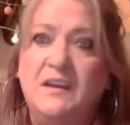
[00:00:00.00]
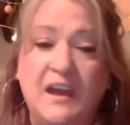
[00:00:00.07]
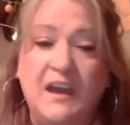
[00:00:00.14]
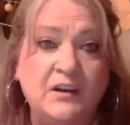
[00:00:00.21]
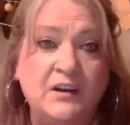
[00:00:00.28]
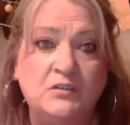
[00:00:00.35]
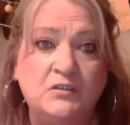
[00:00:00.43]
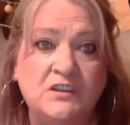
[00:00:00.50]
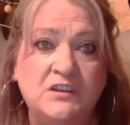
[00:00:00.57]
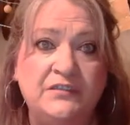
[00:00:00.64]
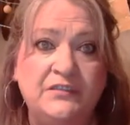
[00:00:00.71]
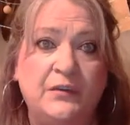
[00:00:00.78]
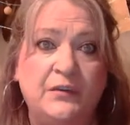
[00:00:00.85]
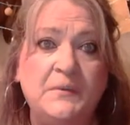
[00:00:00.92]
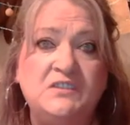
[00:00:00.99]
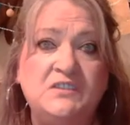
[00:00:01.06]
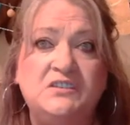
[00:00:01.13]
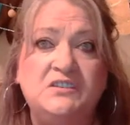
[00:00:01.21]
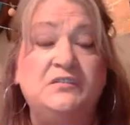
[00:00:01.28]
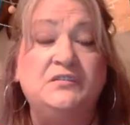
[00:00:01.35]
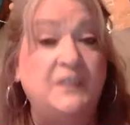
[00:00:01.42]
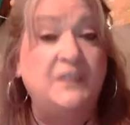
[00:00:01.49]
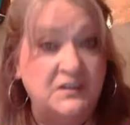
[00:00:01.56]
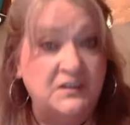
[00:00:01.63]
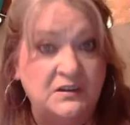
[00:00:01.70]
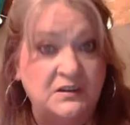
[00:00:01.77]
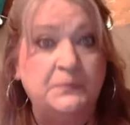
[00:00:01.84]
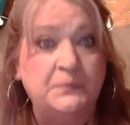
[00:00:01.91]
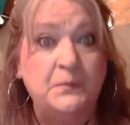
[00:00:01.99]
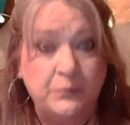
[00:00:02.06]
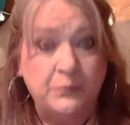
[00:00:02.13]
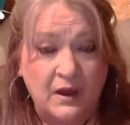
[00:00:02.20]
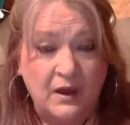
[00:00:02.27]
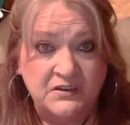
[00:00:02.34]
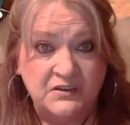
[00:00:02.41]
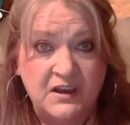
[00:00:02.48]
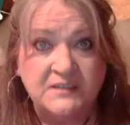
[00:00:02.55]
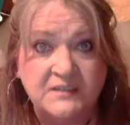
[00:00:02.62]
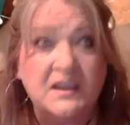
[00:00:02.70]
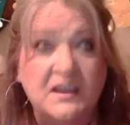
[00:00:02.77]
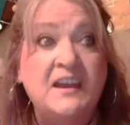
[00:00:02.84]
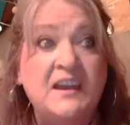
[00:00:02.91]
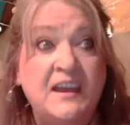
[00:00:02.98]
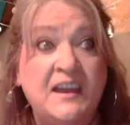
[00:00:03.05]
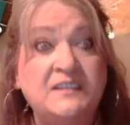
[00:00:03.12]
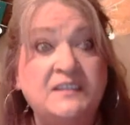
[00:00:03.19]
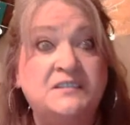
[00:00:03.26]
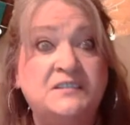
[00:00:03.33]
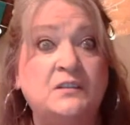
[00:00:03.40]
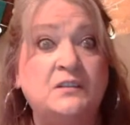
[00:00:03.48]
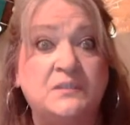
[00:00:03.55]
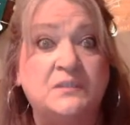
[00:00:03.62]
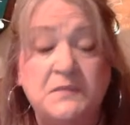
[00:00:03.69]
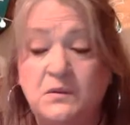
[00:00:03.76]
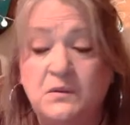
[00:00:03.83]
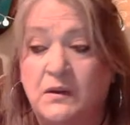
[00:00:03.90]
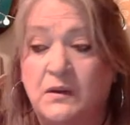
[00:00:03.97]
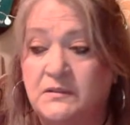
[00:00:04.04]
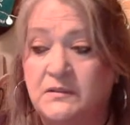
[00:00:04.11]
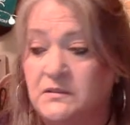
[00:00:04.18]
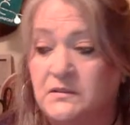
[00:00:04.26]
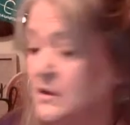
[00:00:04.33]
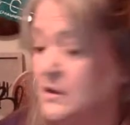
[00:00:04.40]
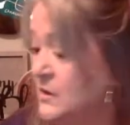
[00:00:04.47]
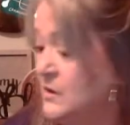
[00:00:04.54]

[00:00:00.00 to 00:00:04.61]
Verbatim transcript: energy for me to finish up some projects and to start some new ones.